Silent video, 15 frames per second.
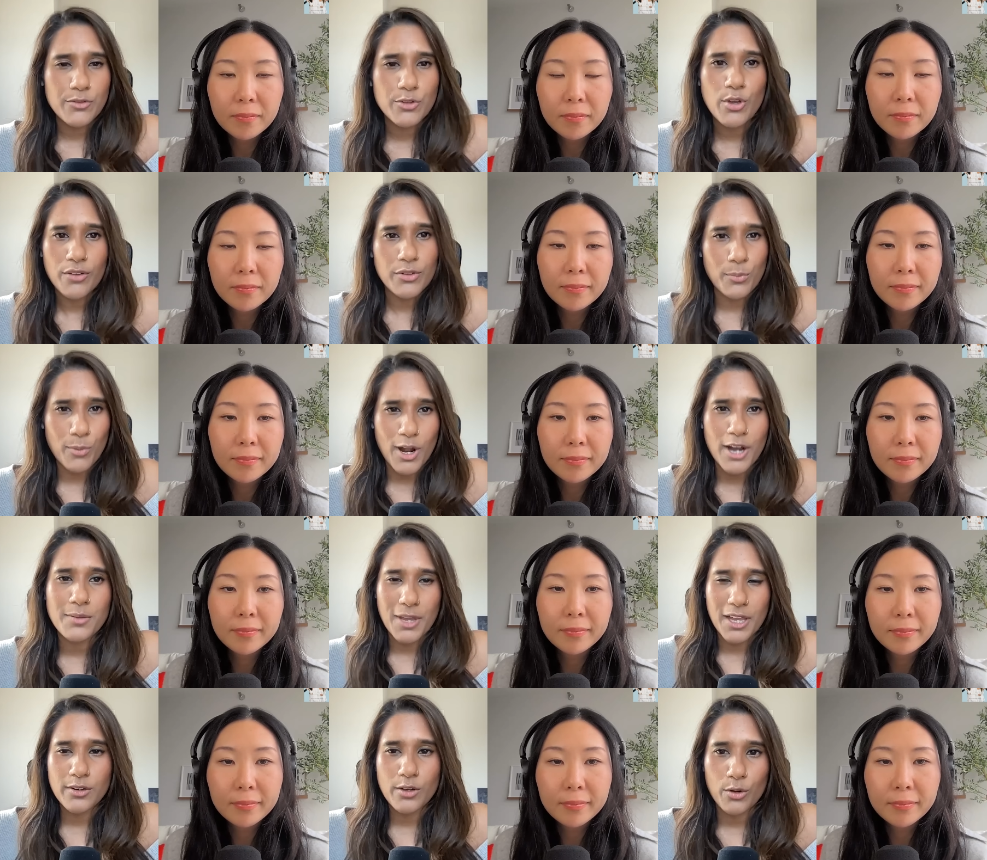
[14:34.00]
Speaker 1: you ever brought a
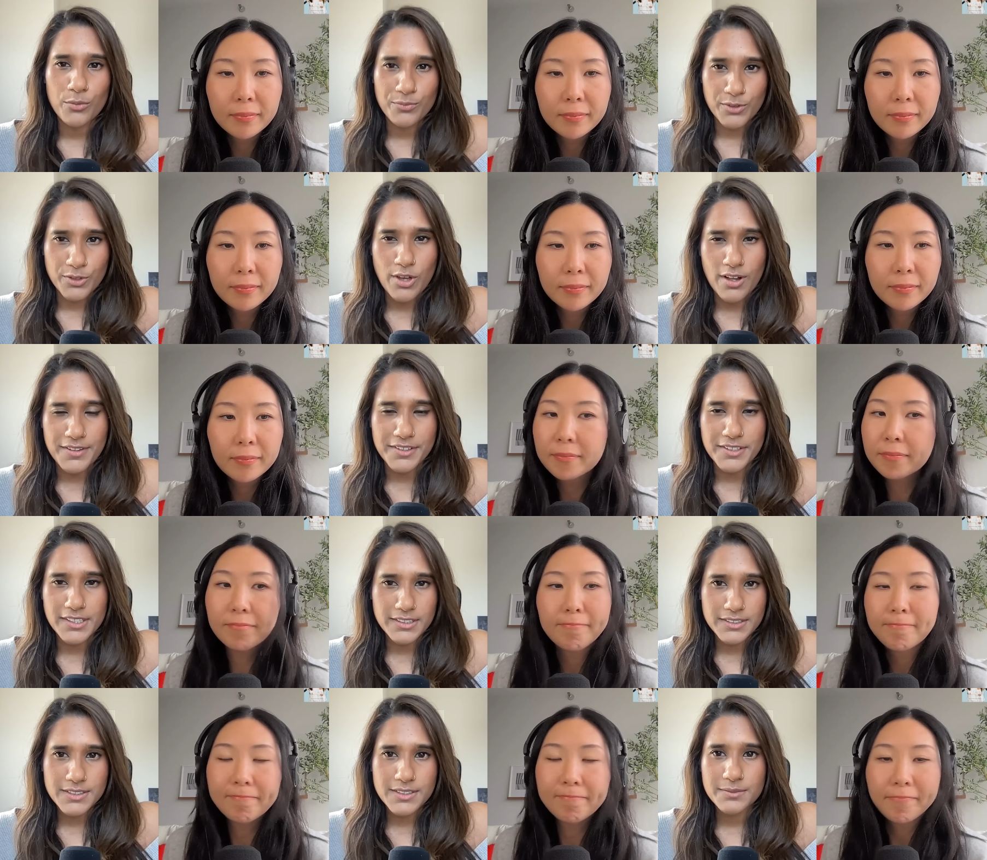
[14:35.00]
man home for the
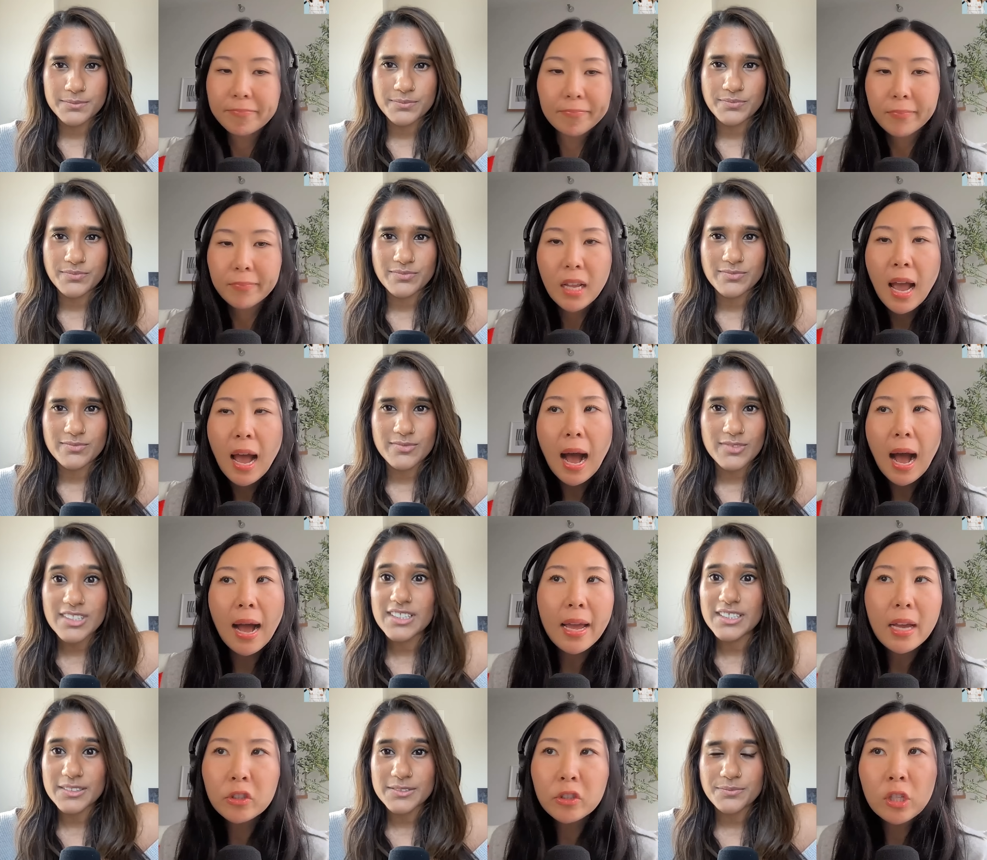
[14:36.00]
holidays?
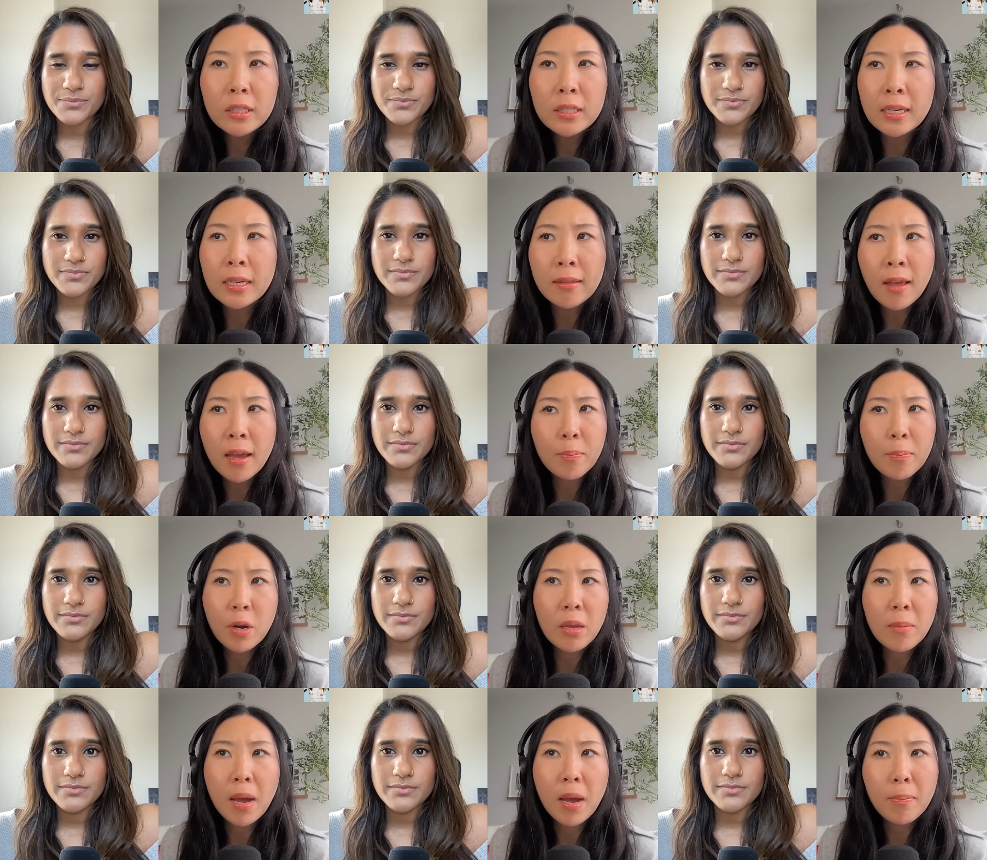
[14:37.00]
Speaker 2: I actually didn't like
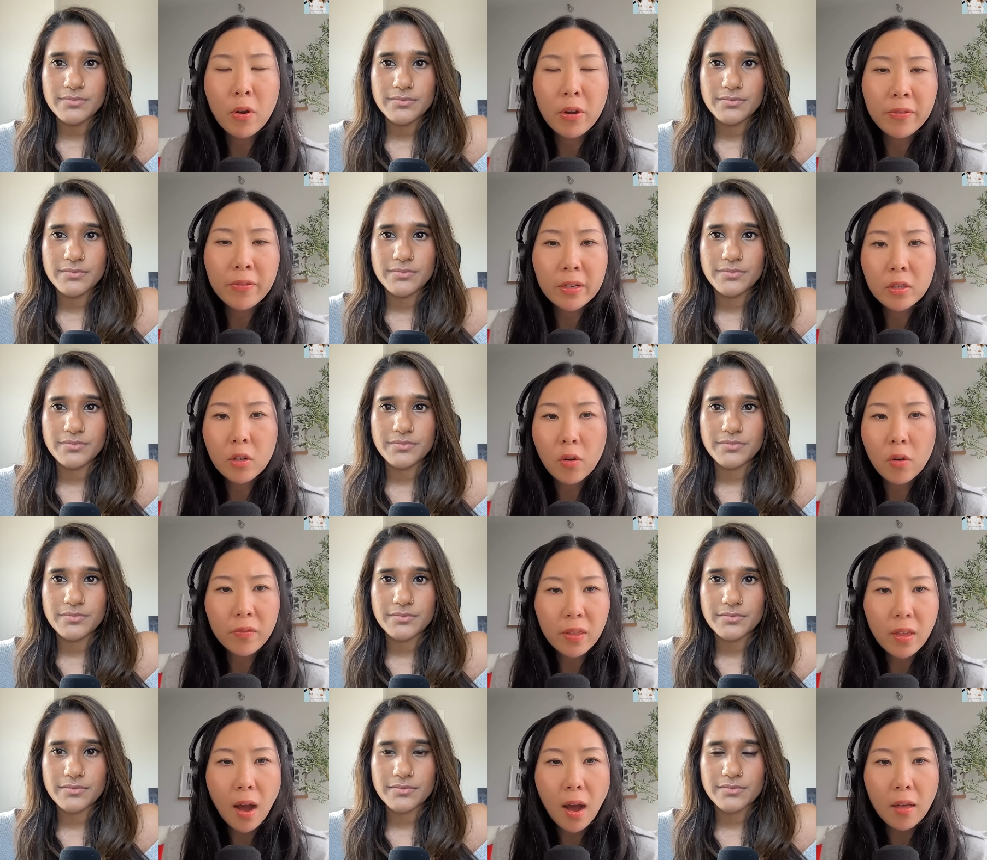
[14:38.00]
bringing my boyfriends home
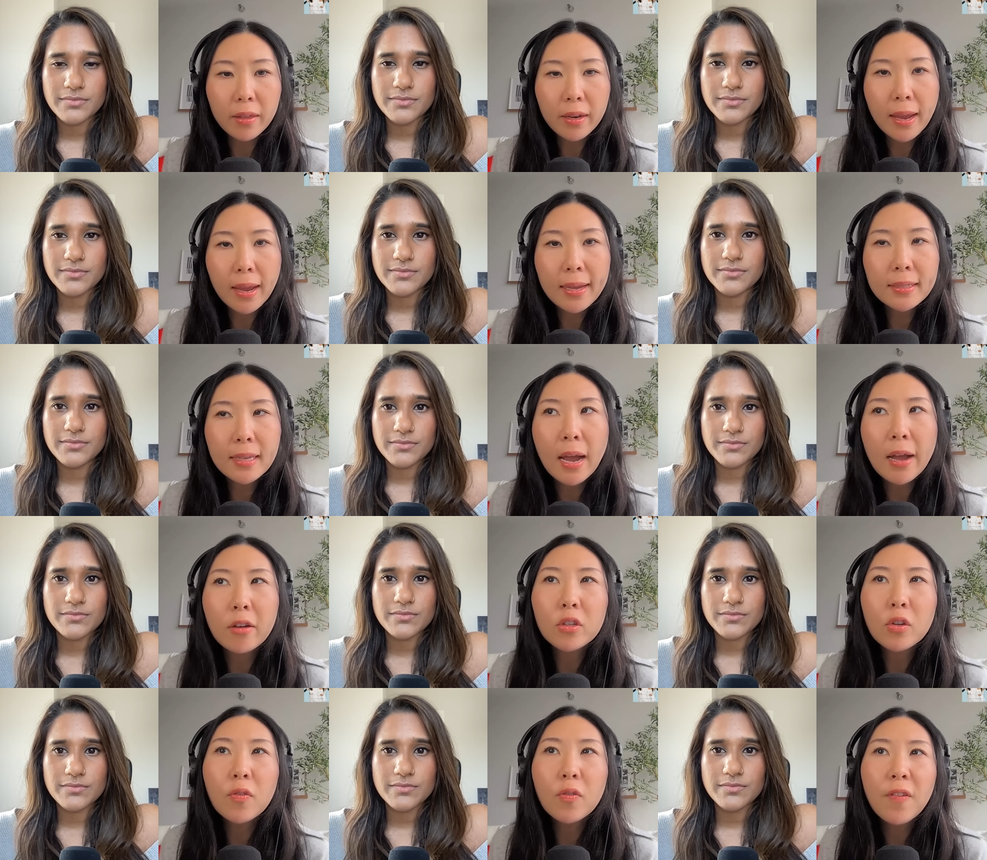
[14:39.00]
for the holidays. I
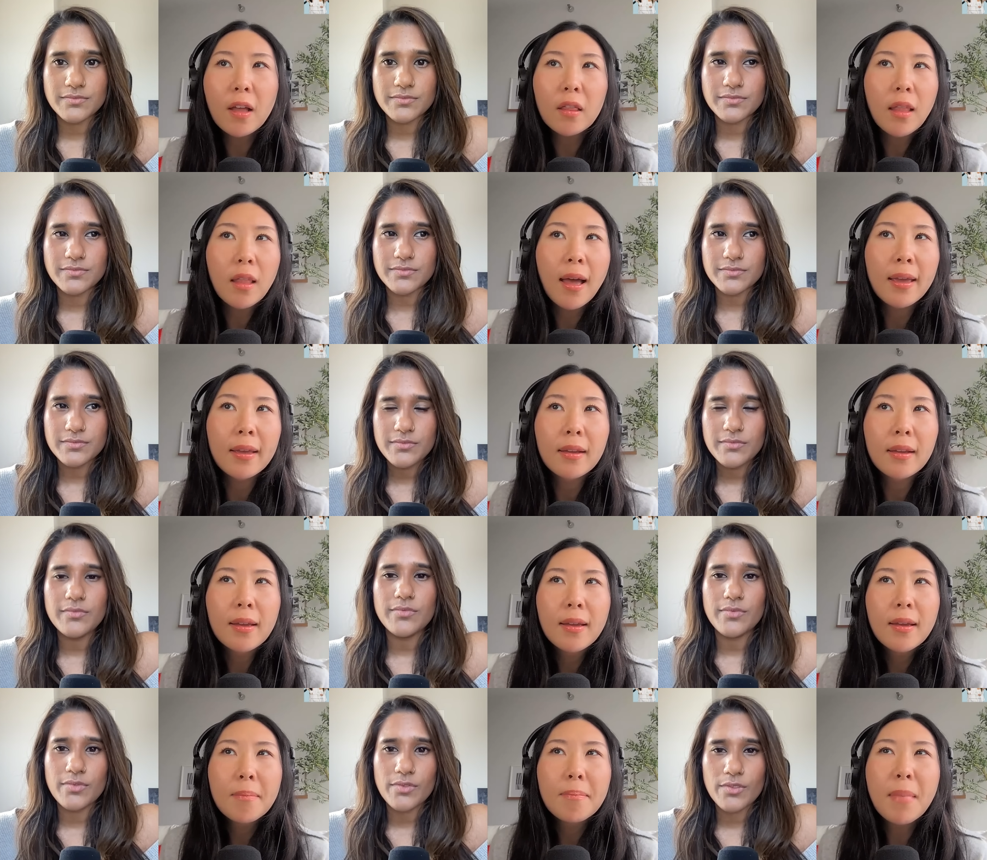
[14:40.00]
also felt like
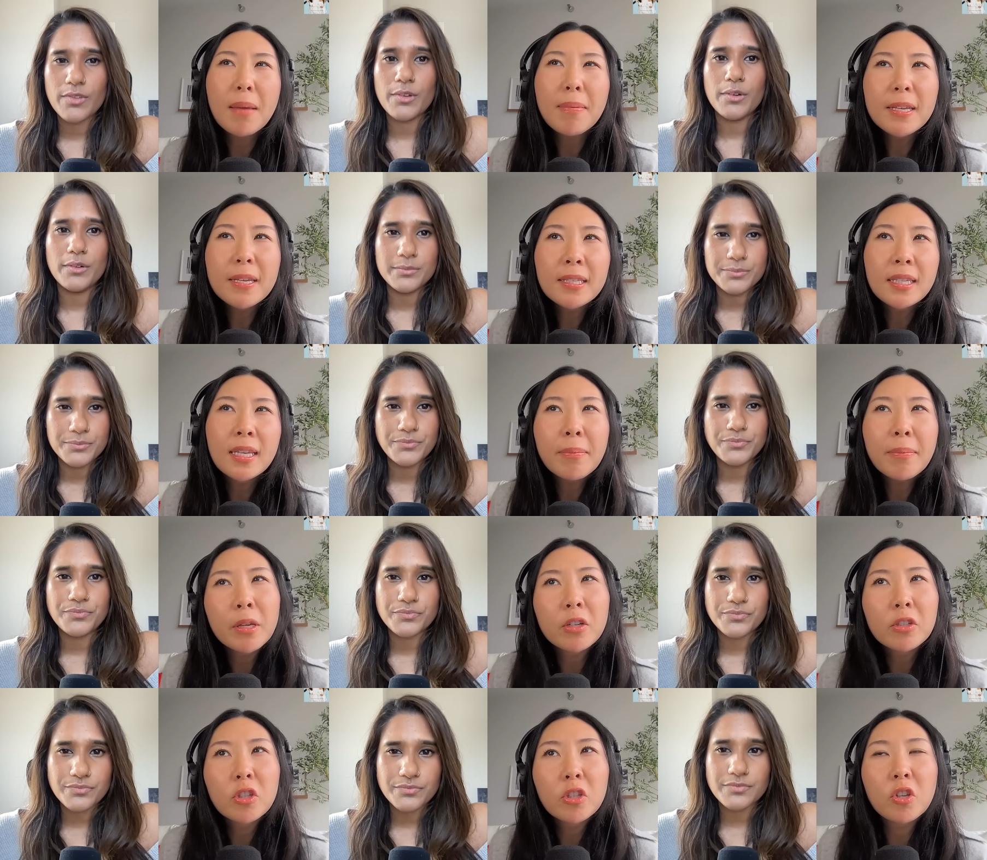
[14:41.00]
maybe
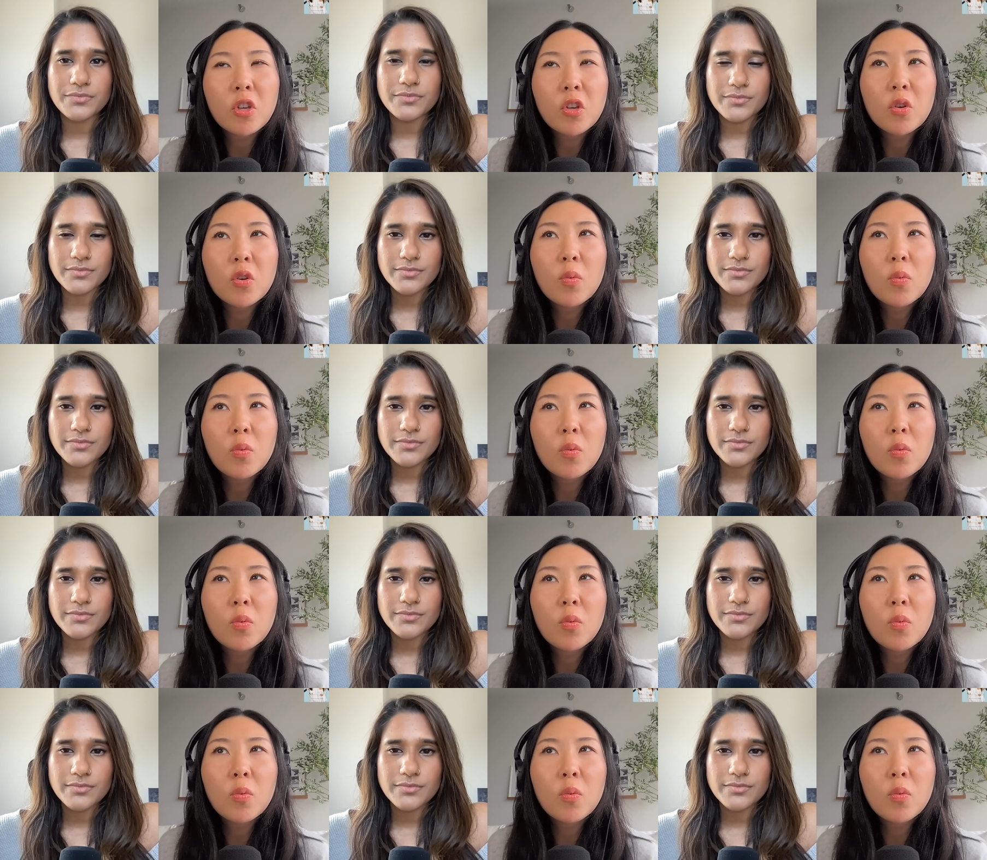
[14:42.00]
similar to you,